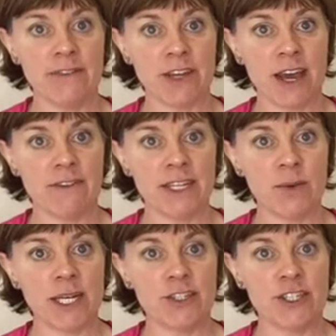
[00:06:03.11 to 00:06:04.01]
If you have any
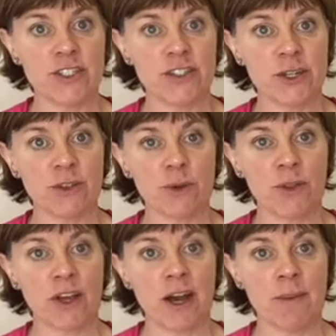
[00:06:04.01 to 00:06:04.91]
questions, you can throw
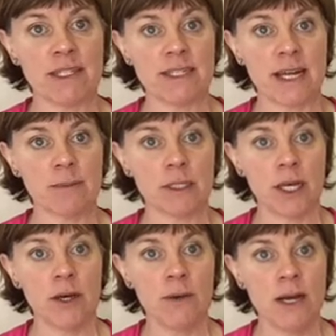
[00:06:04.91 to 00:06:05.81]
the comments down
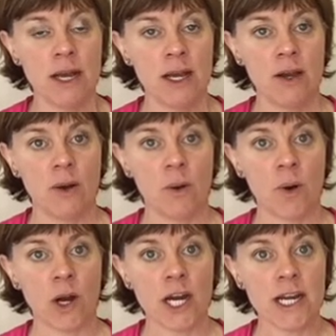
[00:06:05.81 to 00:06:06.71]
below,
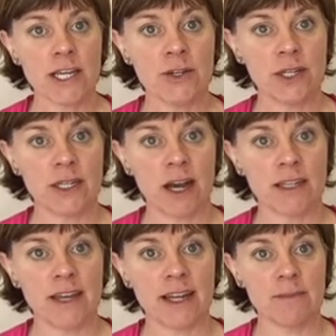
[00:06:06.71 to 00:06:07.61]
or you can
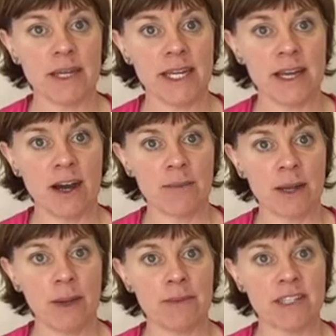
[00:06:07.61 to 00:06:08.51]
contact me on
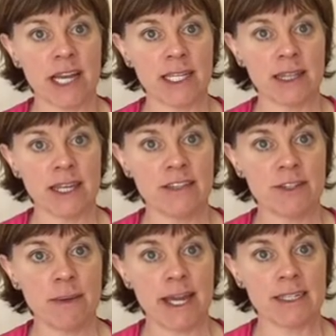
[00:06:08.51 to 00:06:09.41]
my website,
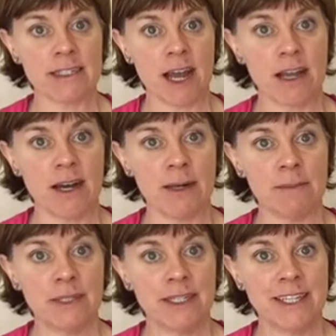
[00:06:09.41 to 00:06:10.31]

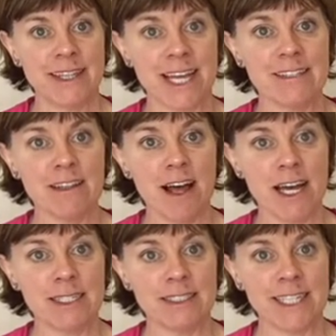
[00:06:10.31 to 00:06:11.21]
thinksomatics.com. Thanks a lot.